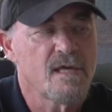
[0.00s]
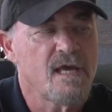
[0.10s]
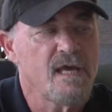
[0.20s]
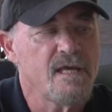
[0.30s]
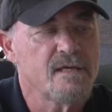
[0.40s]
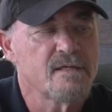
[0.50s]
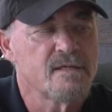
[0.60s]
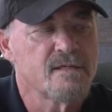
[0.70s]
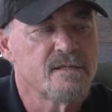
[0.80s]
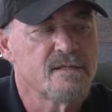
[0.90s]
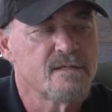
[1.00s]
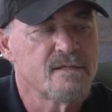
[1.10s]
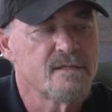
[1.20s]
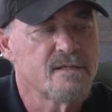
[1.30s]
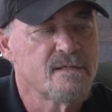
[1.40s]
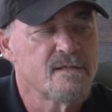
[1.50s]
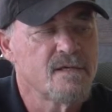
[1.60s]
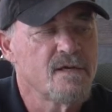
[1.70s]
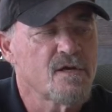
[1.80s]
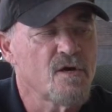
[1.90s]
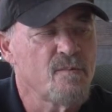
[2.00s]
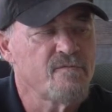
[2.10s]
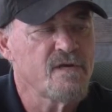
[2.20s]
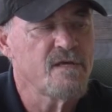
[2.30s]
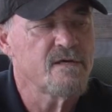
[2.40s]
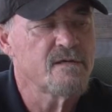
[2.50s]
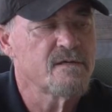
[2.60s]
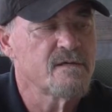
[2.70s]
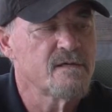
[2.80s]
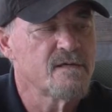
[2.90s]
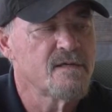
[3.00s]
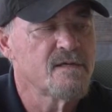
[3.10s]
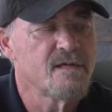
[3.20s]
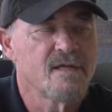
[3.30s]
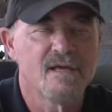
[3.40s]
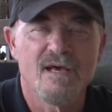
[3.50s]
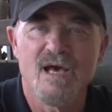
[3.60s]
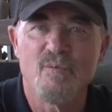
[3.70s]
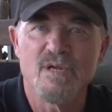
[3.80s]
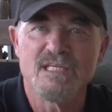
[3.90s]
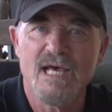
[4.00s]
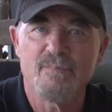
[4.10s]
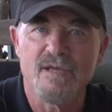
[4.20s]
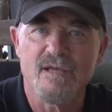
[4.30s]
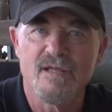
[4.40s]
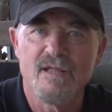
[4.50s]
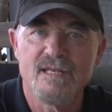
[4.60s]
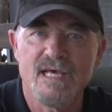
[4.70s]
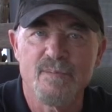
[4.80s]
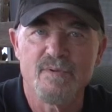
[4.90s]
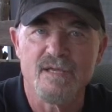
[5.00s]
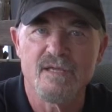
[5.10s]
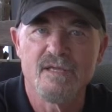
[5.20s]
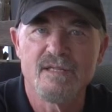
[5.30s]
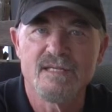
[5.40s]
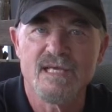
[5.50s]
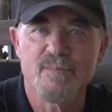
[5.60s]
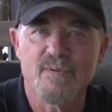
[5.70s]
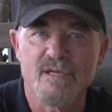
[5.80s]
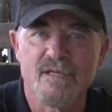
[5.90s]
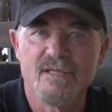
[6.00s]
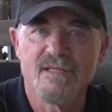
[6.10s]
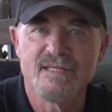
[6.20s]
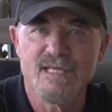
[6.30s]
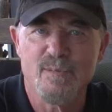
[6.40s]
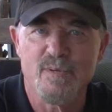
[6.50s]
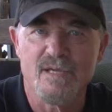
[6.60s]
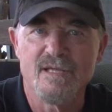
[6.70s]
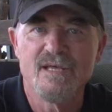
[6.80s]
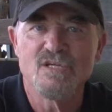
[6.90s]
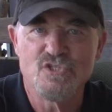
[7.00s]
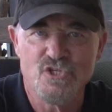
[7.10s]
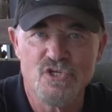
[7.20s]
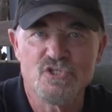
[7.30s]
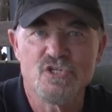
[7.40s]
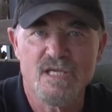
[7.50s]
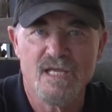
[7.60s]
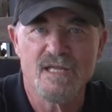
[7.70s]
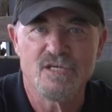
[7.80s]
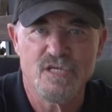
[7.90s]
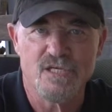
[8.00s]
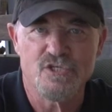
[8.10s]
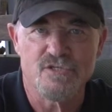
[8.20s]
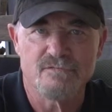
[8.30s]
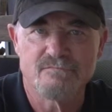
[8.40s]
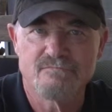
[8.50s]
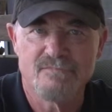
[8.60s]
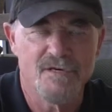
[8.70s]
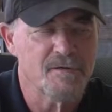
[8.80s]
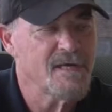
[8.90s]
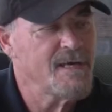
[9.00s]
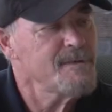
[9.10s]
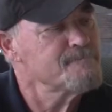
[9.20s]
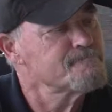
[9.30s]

Hey, come over here. And we're tapping, tapping, tapping, tapping, just to get attention, okay?